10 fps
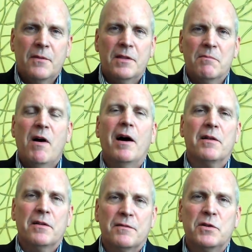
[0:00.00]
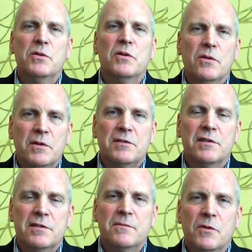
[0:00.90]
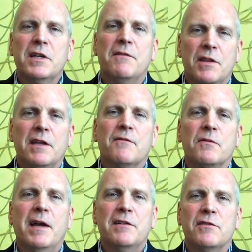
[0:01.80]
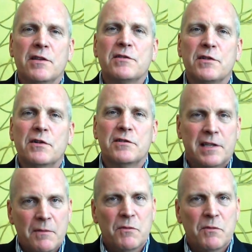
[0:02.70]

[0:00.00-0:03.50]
with the model of Google, which is we'll give you the information of the search